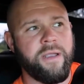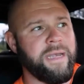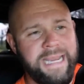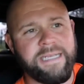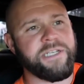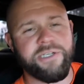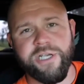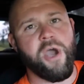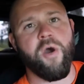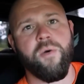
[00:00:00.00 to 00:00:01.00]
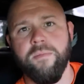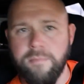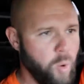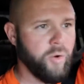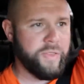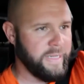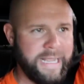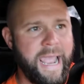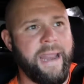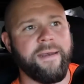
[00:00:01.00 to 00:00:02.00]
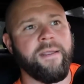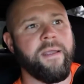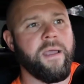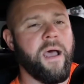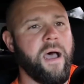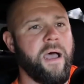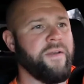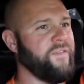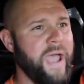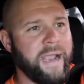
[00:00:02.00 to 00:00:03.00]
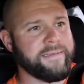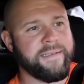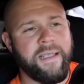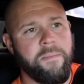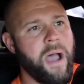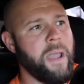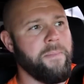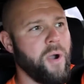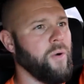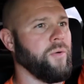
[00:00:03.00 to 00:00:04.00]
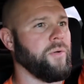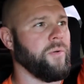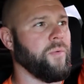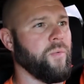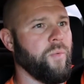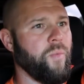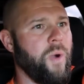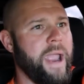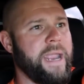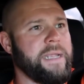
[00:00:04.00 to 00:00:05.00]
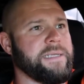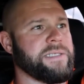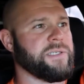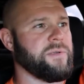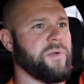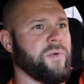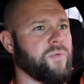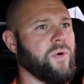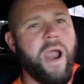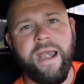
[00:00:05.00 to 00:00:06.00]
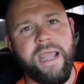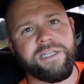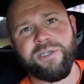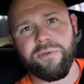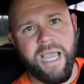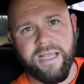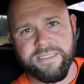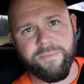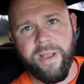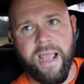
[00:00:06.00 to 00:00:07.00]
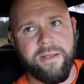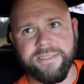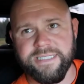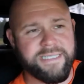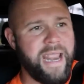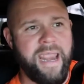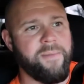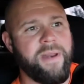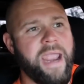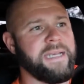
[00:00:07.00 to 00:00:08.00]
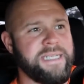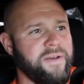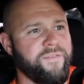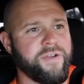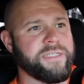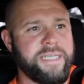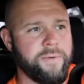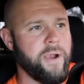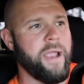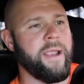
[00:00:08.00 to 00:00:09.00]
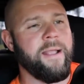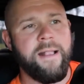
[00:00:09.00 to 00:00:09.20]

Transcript: need to tow more than that. In fact, my boat weighs right at 2,000 pounds. It's an 18-foot Sea Ray,